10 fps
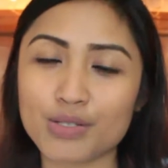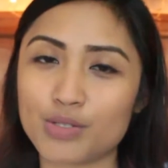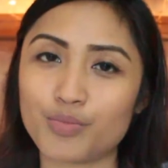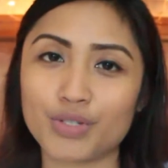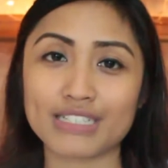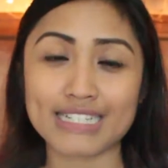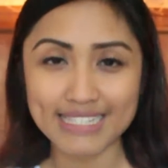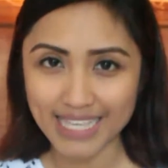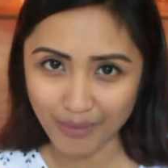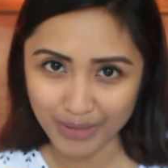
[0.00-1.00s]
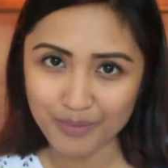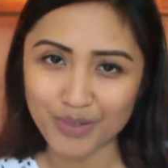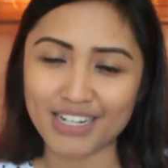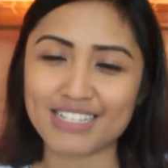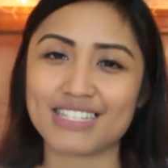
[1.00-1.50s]
super discounted
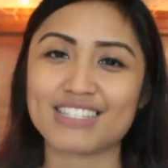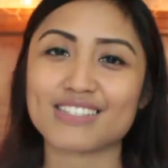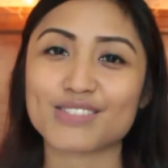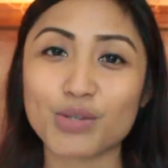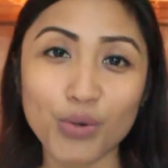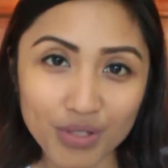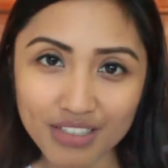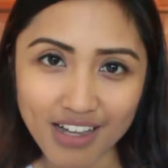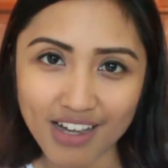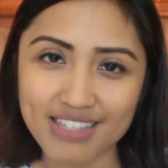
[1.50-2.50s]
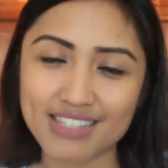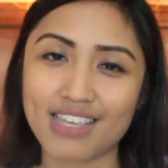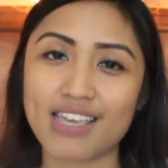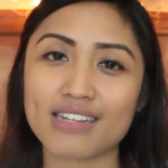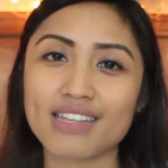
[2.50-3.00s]
price, it's a total
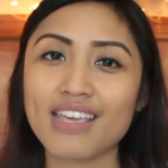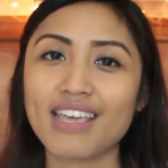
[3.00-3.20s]
godsend.